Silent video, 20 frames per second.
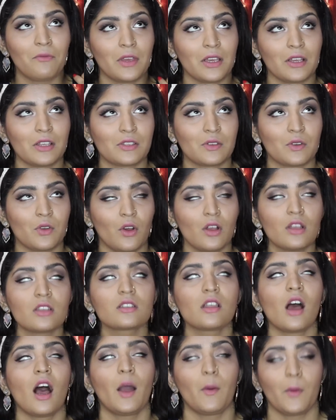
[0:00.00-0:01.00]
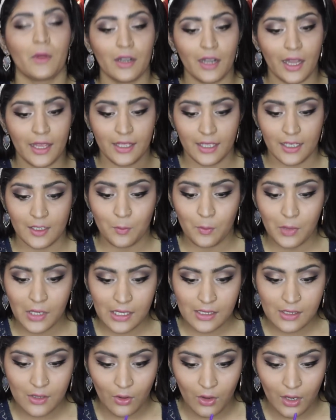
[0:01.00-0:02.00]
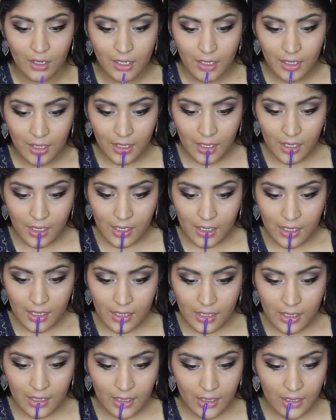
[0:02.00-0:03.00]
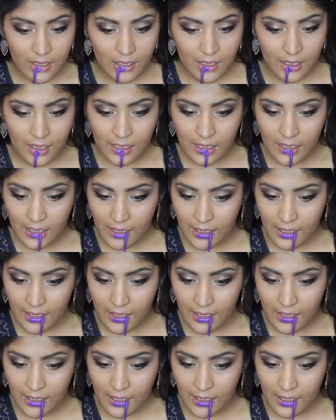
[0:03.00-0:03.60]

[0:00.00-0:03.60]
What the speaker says: Fingers crossed, I wanna like it, please God. Oh,